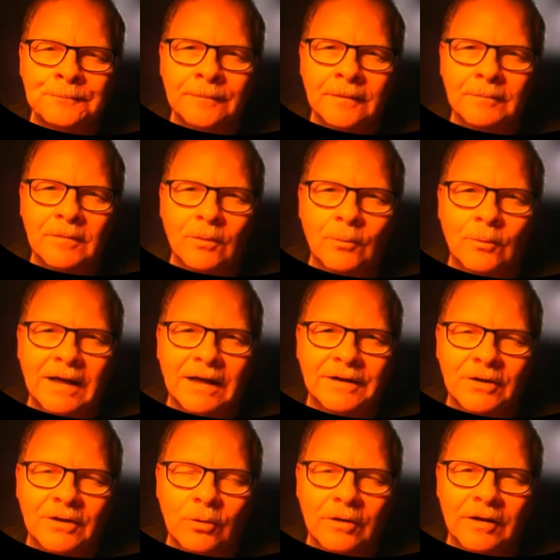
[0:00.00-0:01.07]
But when I
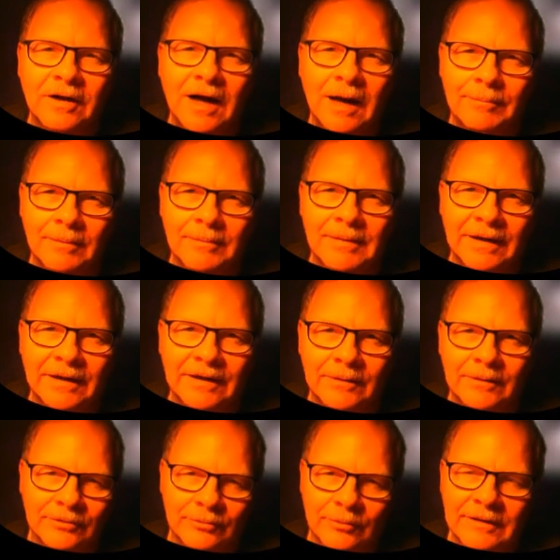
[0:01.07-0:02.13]
told the cop about it
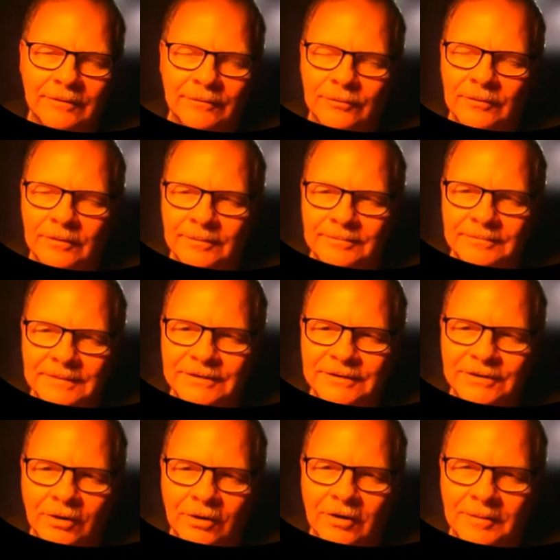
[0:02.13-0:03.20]
that was waiting for his
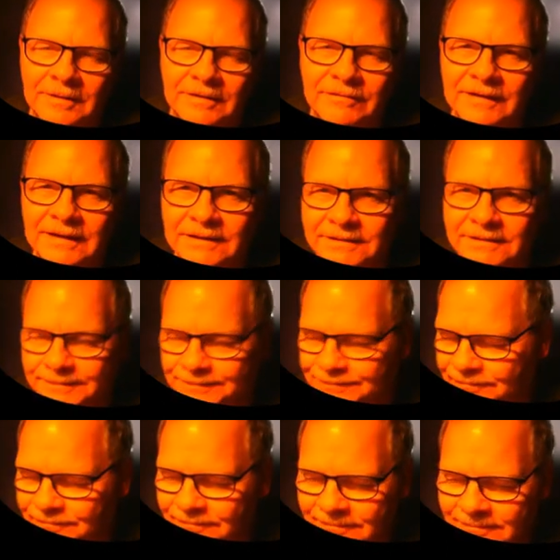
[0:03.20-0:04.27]
car to be fixed,
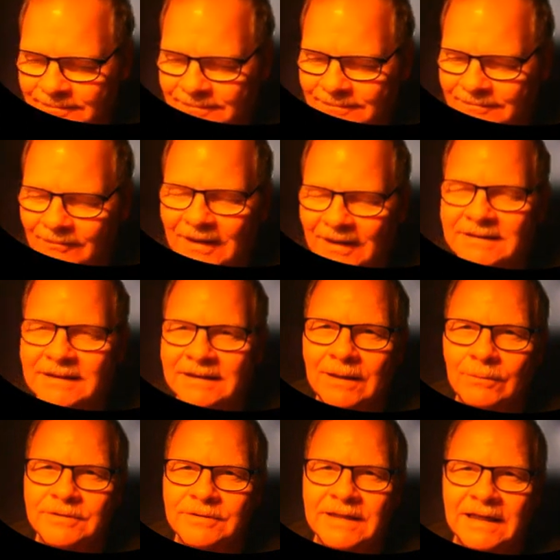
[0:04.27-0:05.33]
He said,
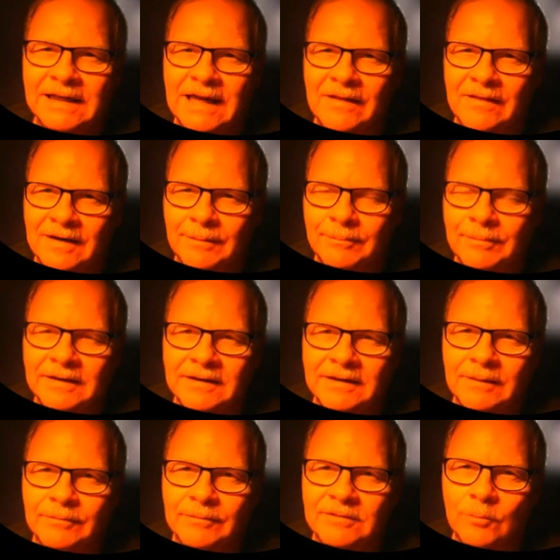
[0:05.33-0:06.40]
that was that guy that I picked
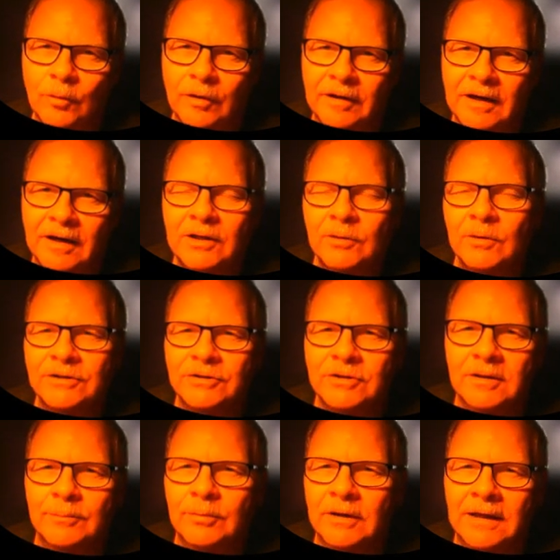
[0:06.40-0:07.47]
up this morning. I knew I
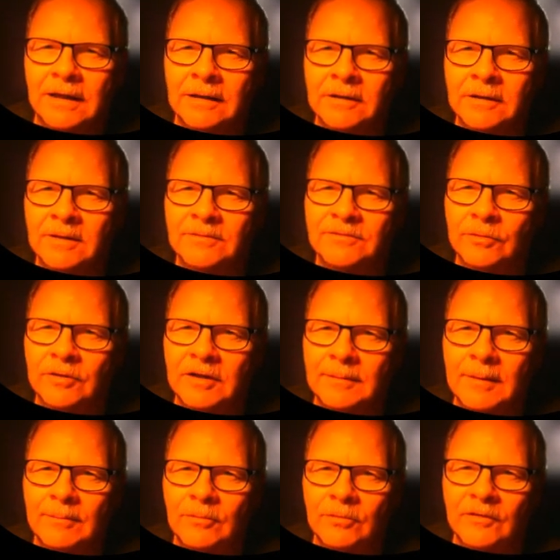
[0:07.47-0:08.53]
should have put handcuffs on
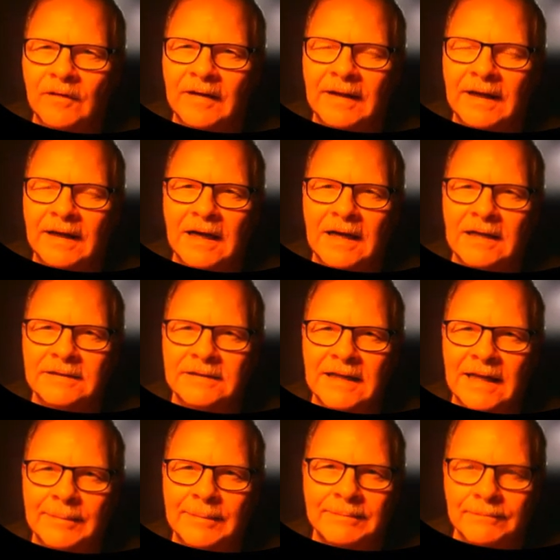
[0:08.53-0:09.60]
him. I'm going to find that guy and
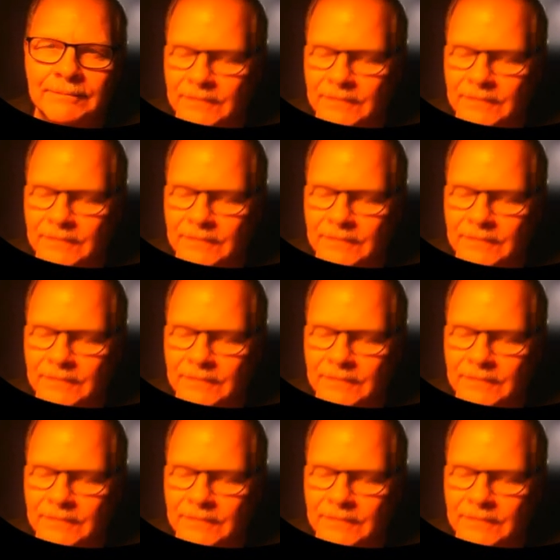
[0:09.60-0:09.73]
slap him.